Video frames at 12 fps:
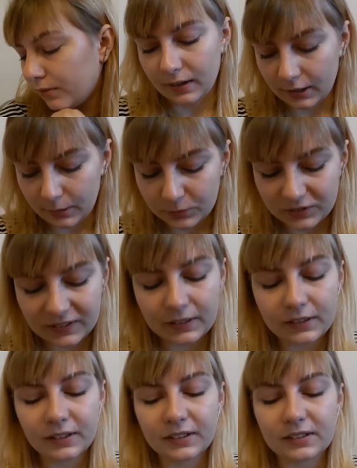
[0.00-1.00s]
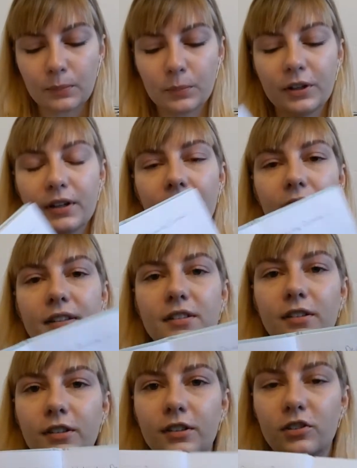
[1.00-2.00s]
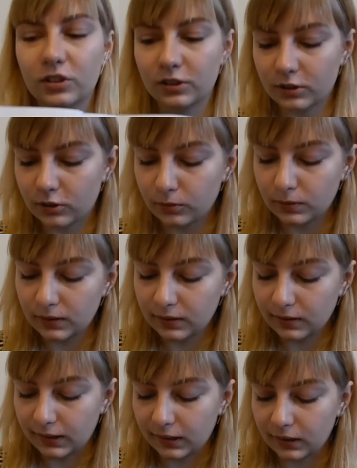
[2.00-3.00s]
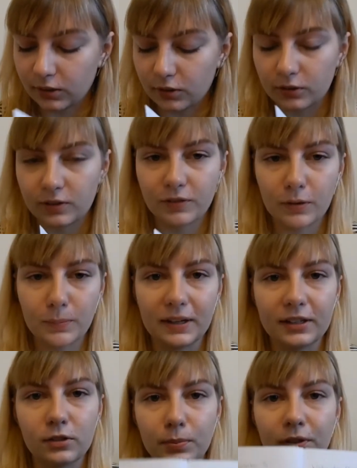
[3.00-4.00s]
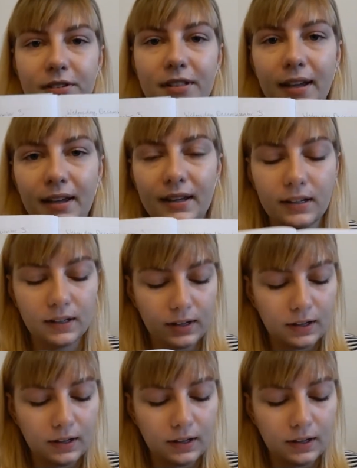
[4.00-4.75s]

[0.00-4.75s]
So then in December I started just doing like a third of the page per day.